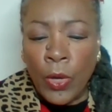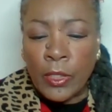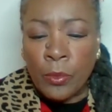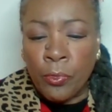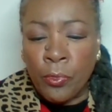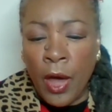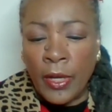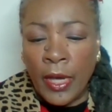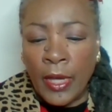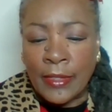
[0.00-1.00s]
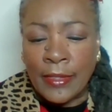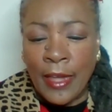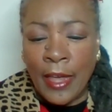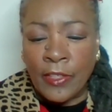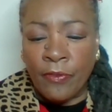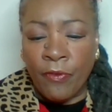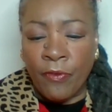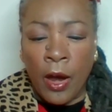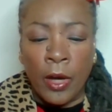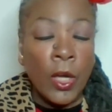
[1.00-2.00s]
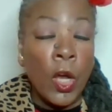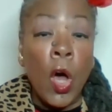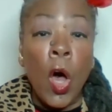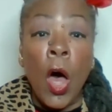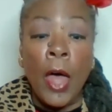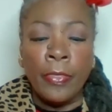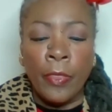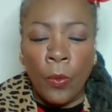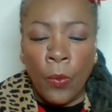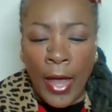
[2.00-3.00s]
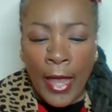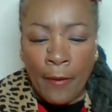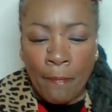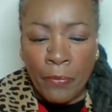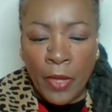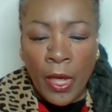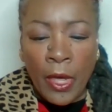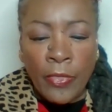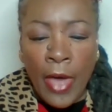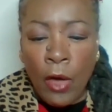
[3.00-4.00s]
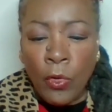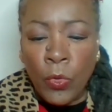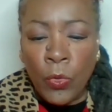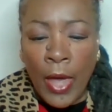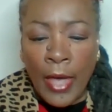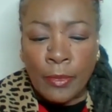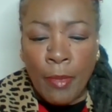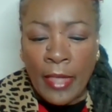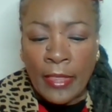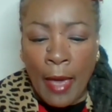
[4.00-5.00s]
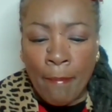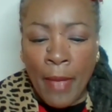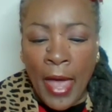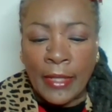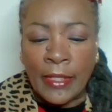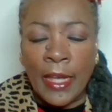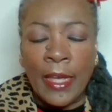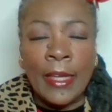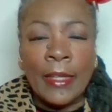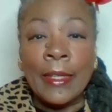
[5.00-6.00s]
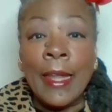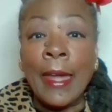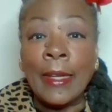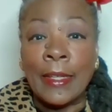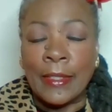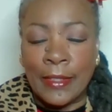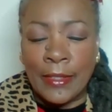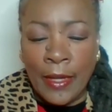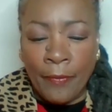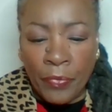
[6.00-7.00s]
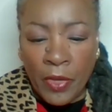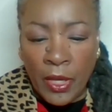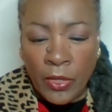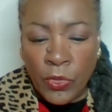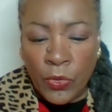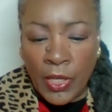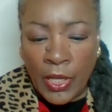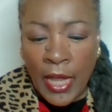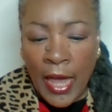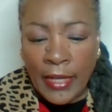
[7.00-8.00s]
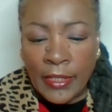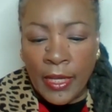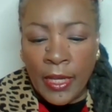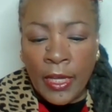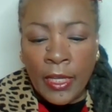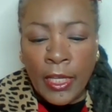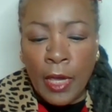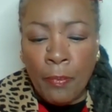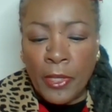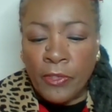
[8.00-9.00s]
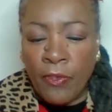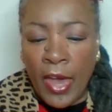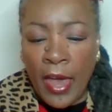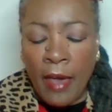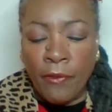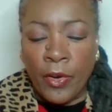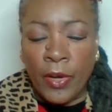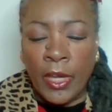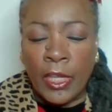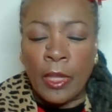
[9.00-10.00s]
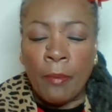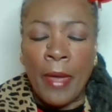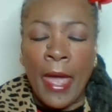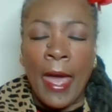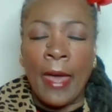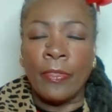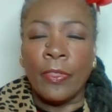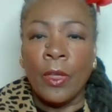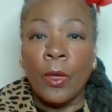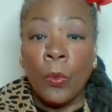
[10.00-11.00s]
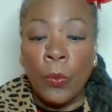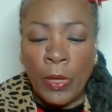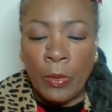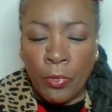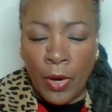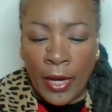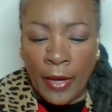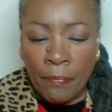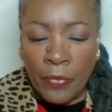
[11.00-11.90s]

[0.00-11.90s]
hast brought us thus far on the way, thou who hast by thy might led us into the light, keep us forever in the path, we pray,